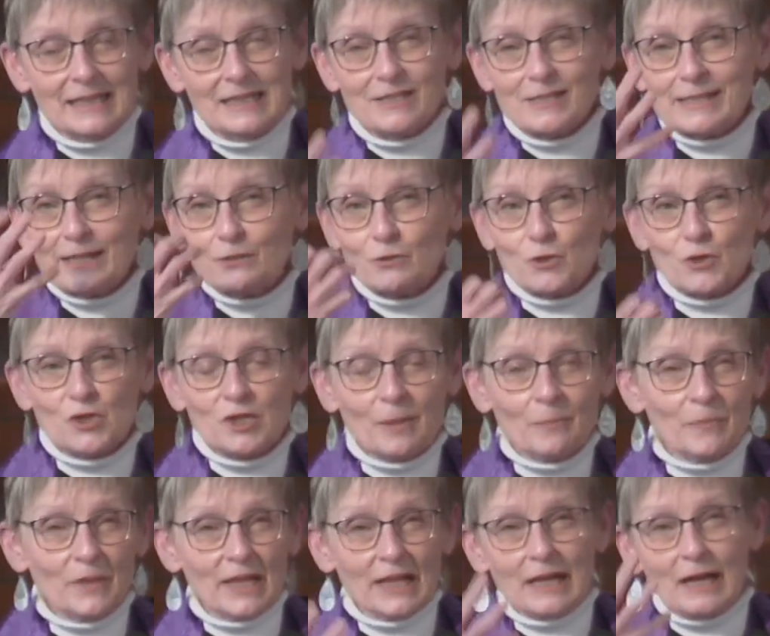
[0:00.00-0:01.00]
Is there
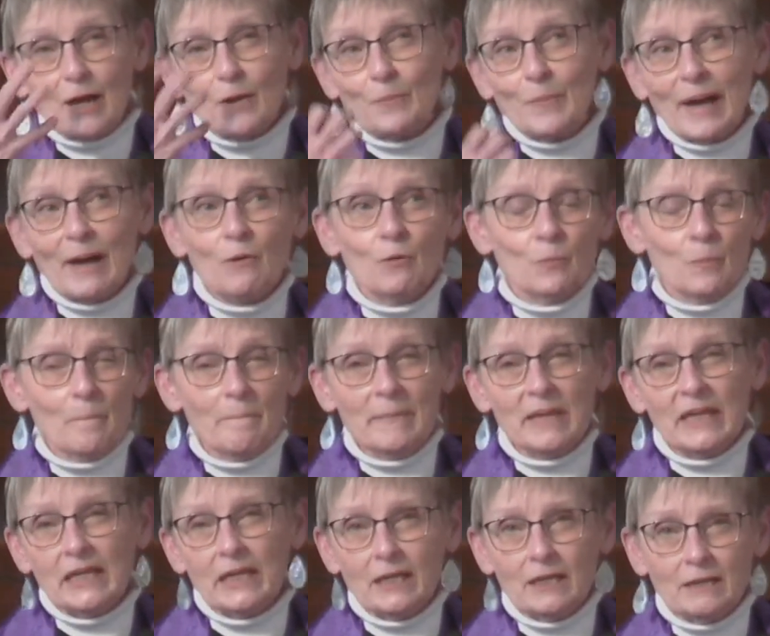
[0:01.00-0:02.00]
something about
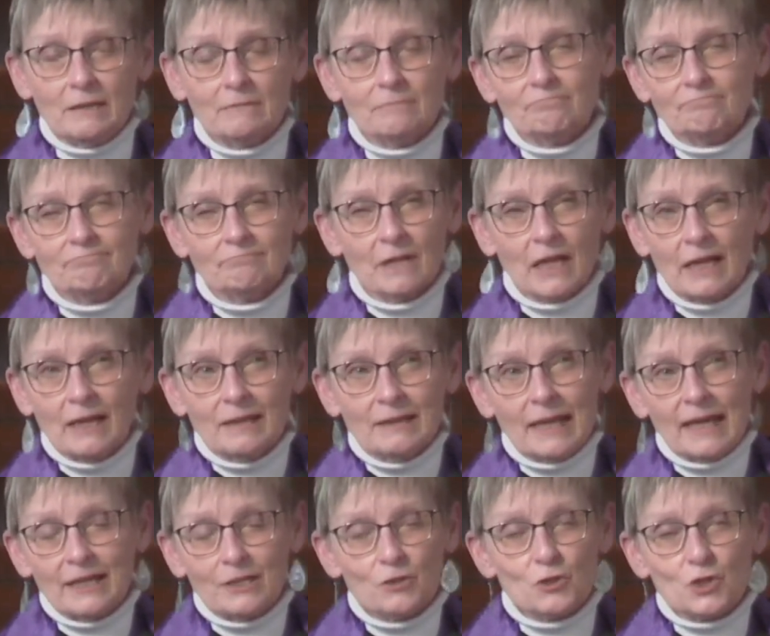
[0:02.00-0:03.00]
me
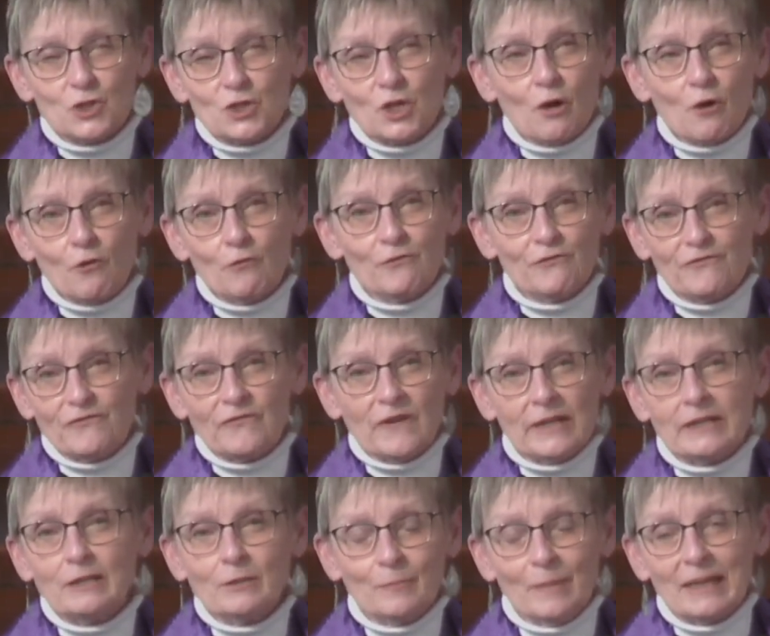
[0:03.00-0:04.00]
that is so
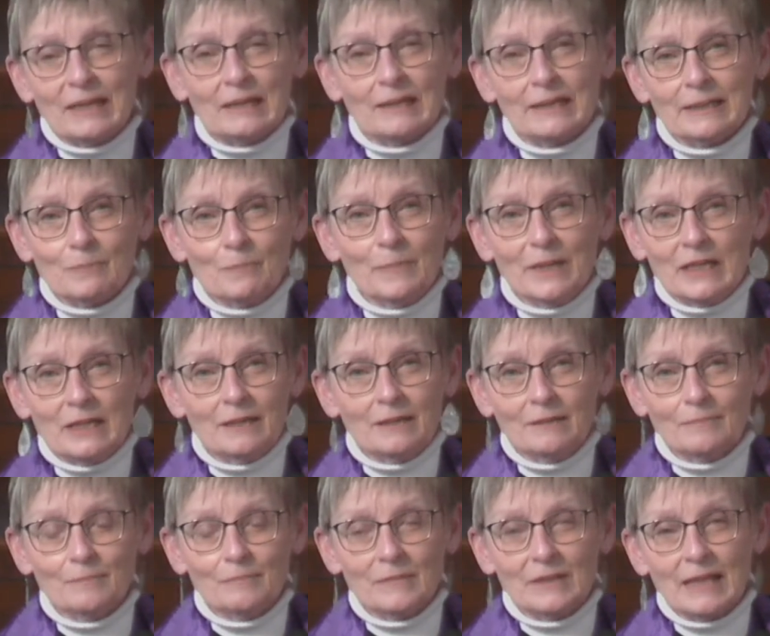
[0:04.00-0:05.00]
fundamentally
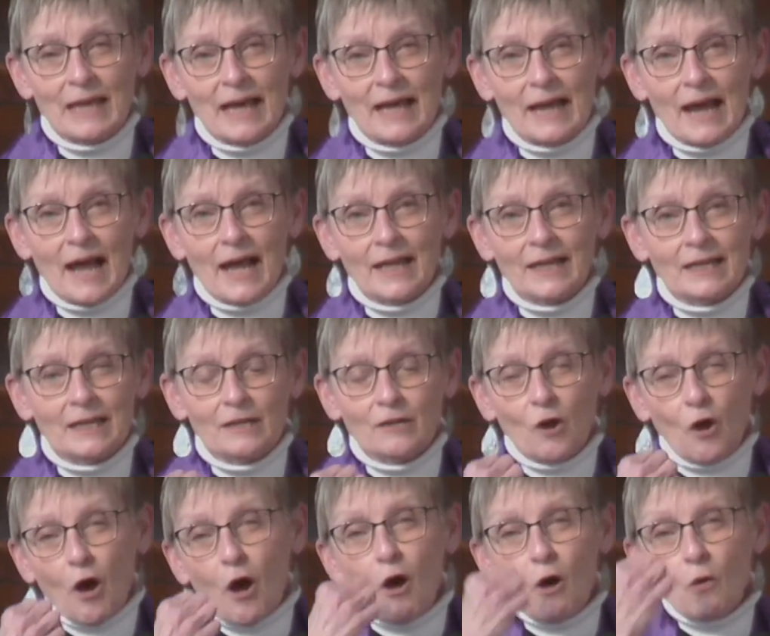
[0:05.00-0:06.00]
me that I can
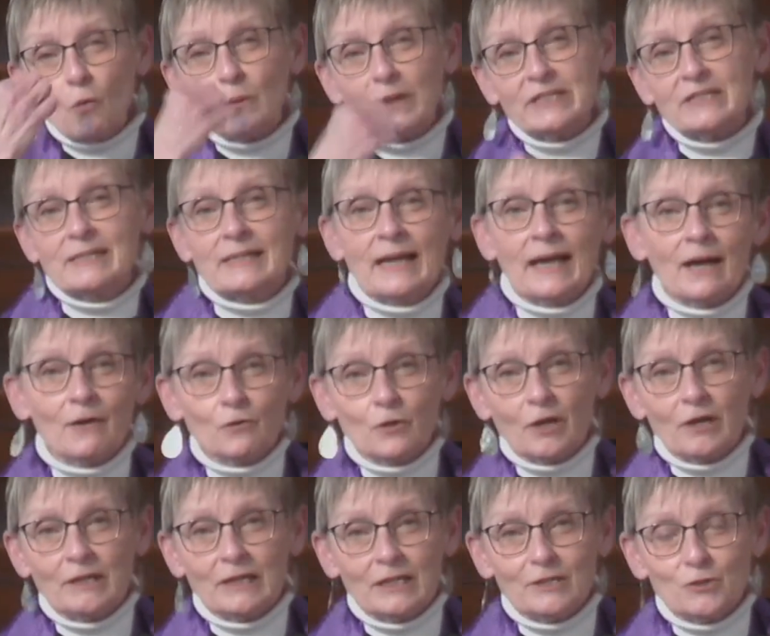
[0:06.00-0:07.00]
always count
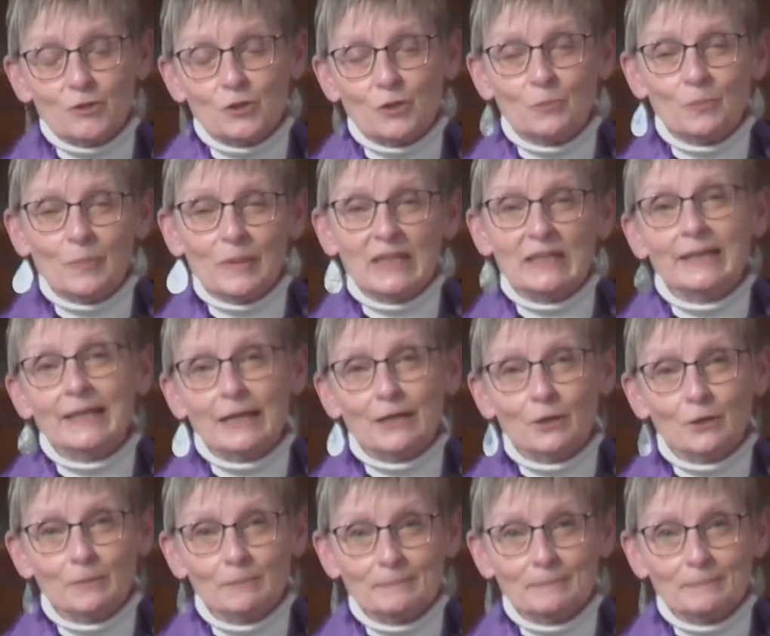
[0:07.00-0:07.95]
on it to be there?